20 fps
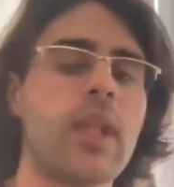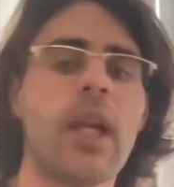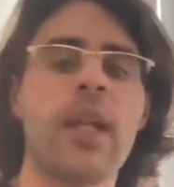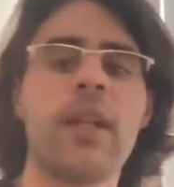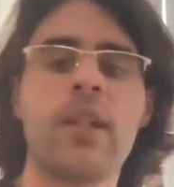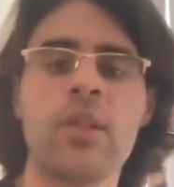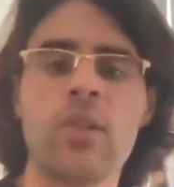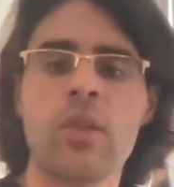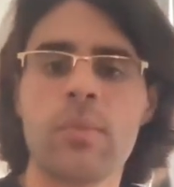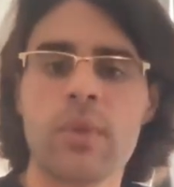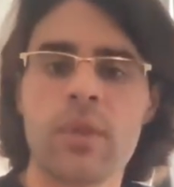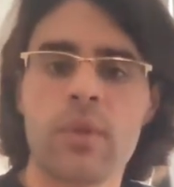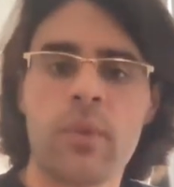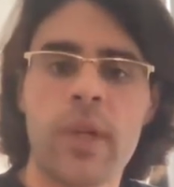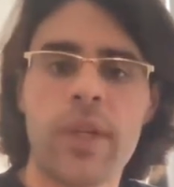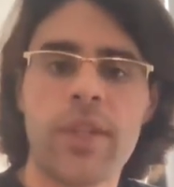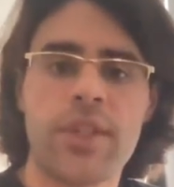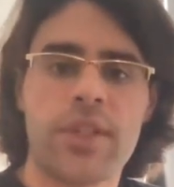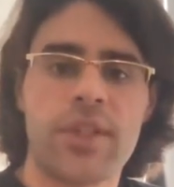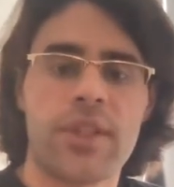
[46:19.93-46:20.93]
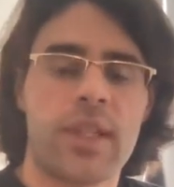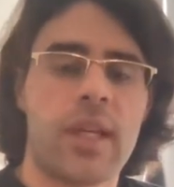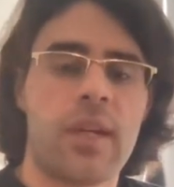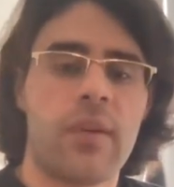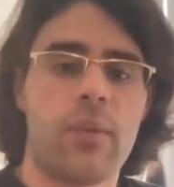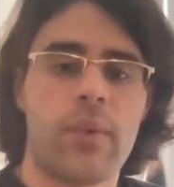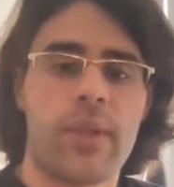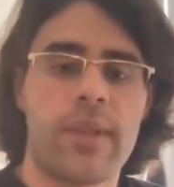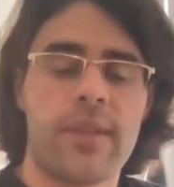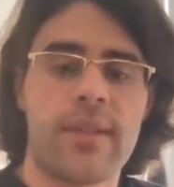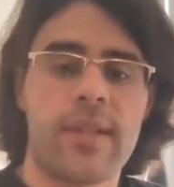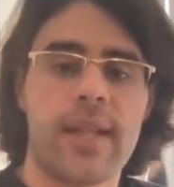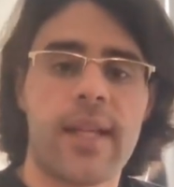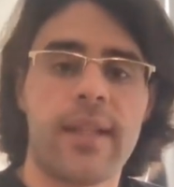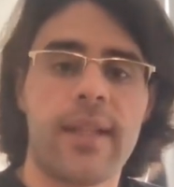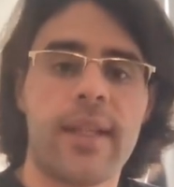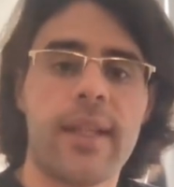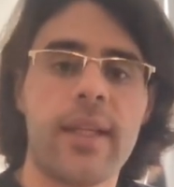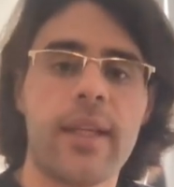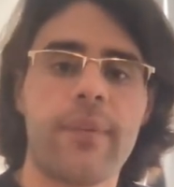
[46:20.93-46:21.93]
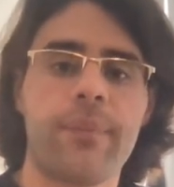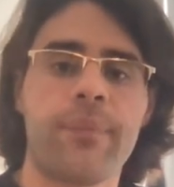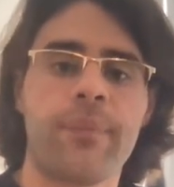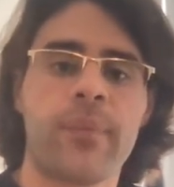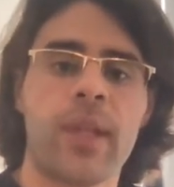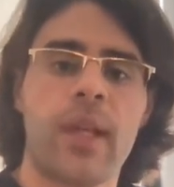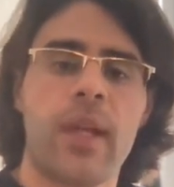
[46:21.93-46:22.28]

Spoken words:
These observations notwithstanding,